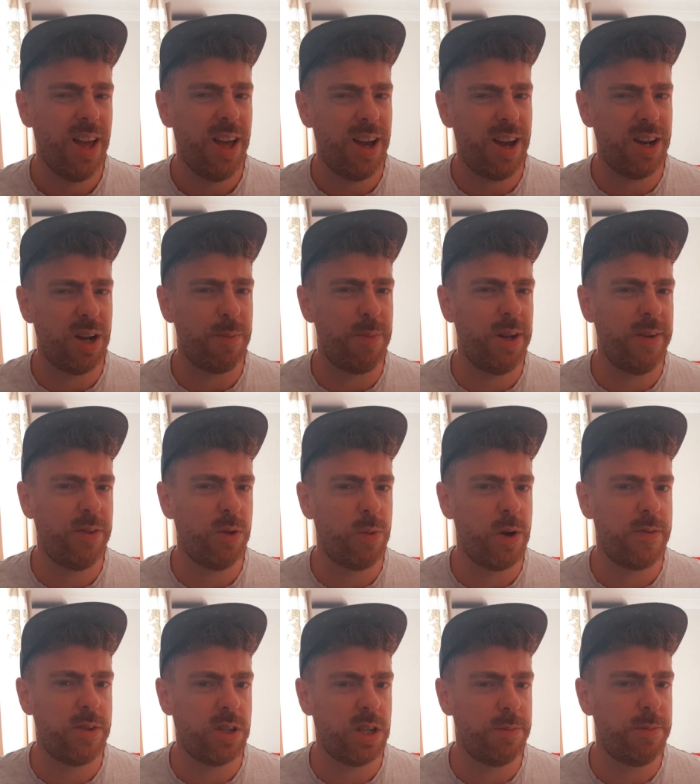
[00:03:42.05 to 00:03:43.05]
and I believe the
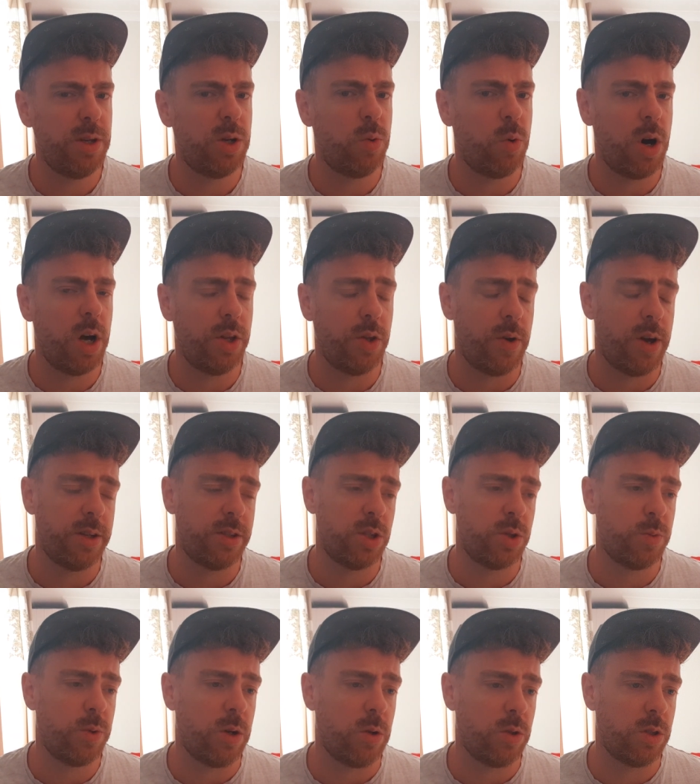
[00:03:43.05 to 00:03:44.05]
weather's going to be quite nice as
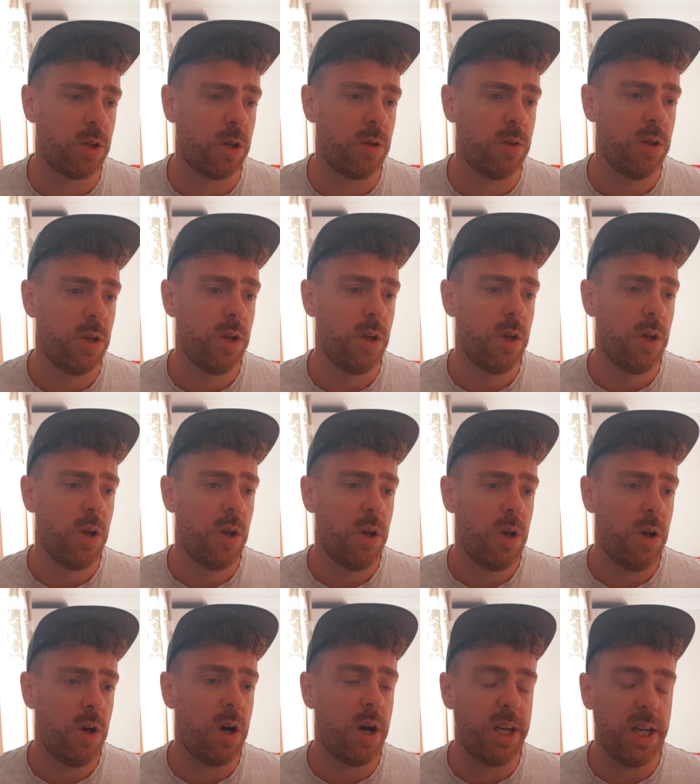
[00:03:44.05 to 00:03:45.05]
well, so
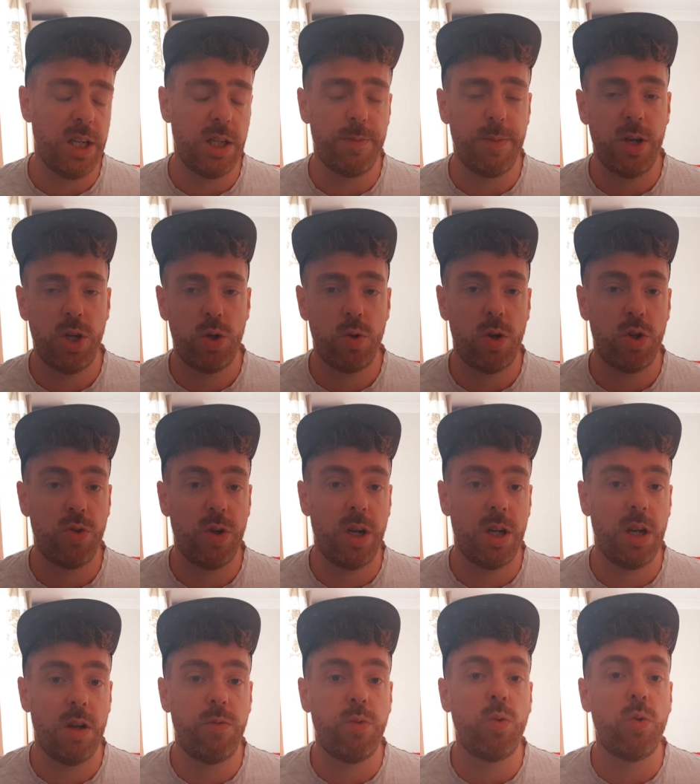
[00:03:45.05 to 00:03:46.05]
I need to make sure I drink
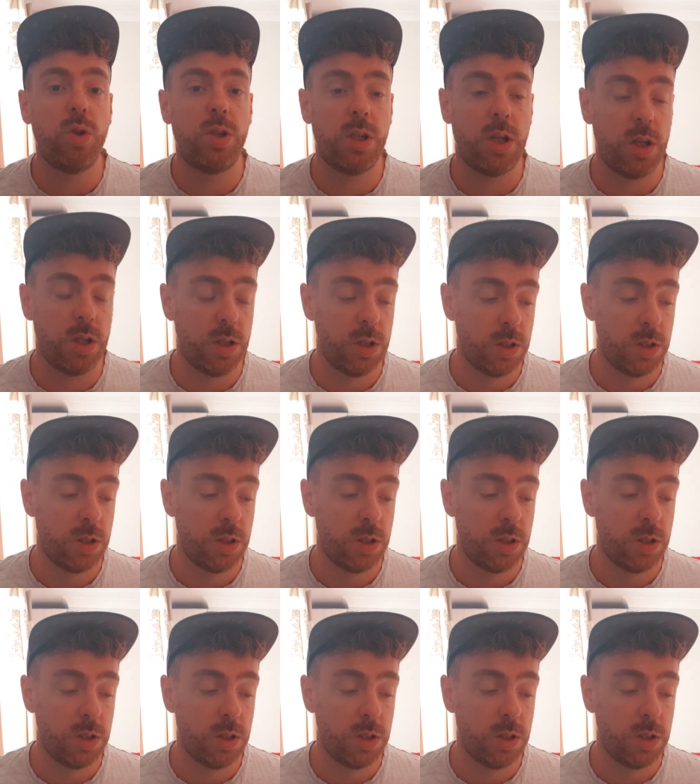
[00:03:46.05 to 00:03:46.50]
enough water.